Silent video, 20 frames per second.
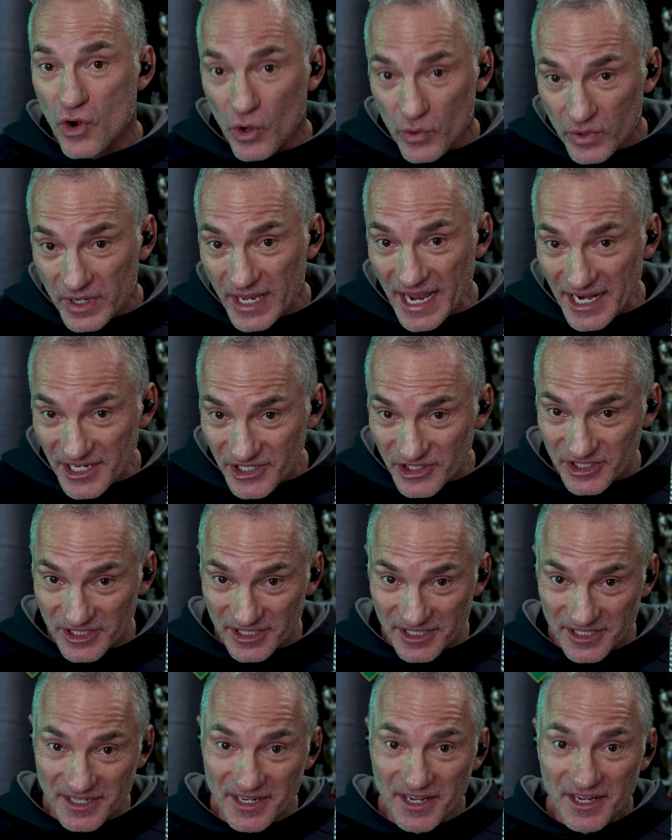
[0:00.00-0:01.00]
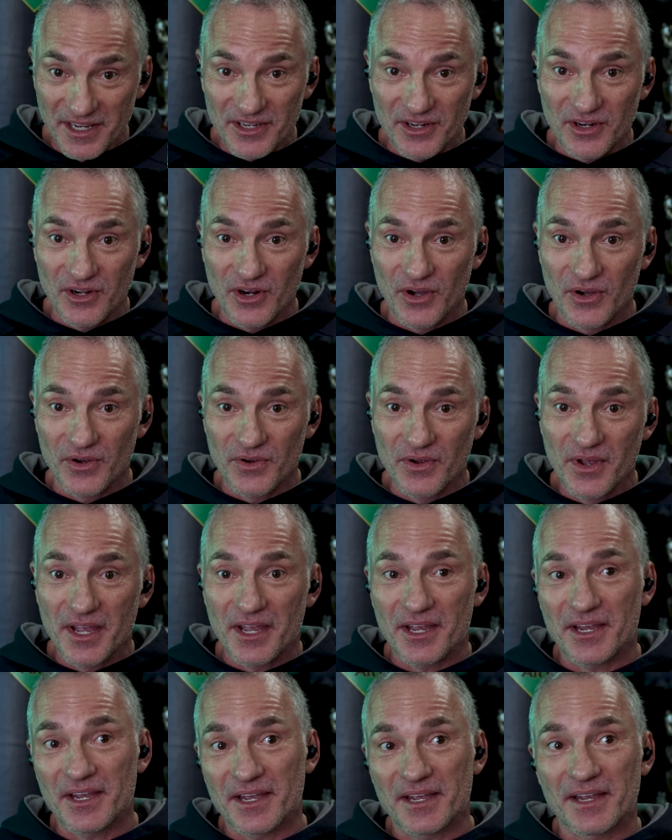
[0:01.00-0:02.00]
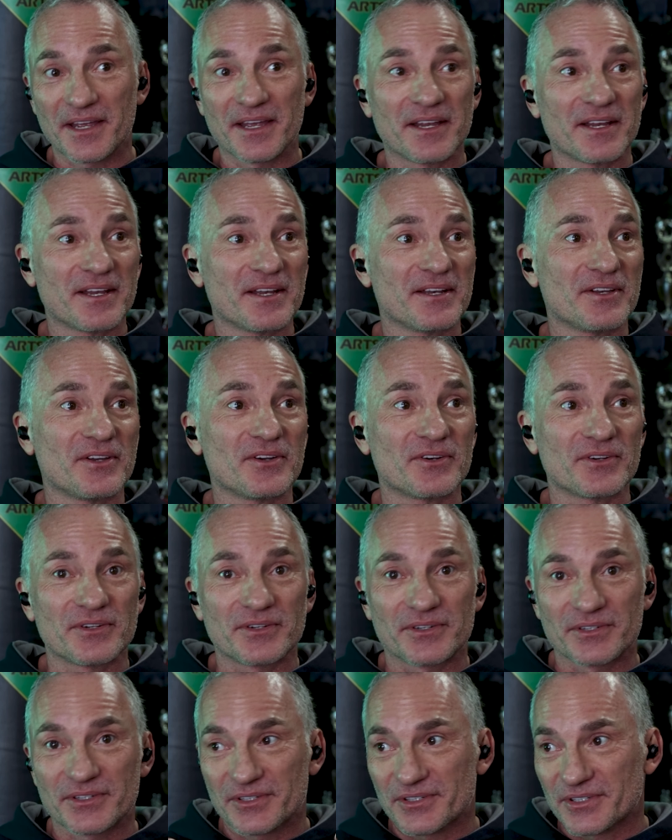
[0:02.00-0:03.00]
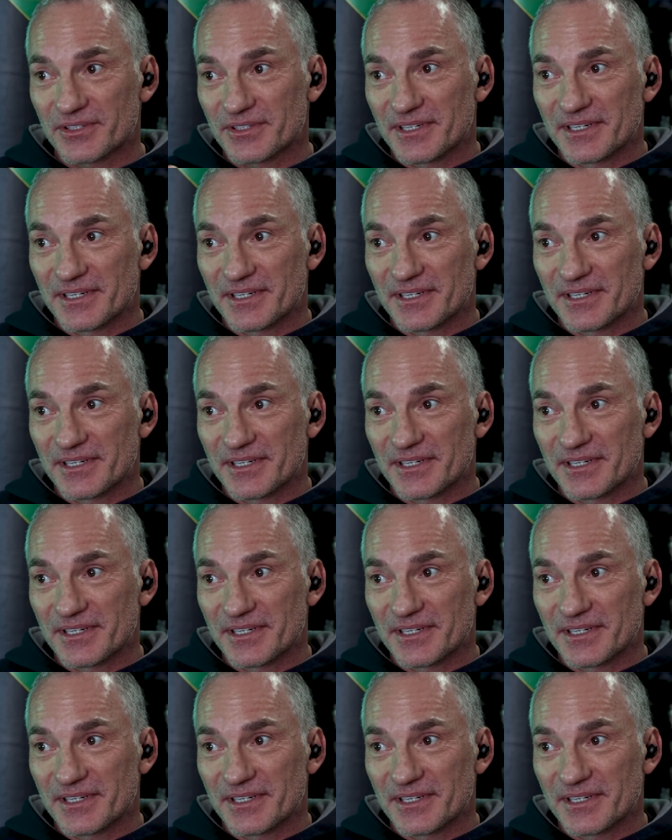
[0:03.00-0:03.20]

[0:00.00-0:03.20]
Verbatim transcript: location, you know, and you're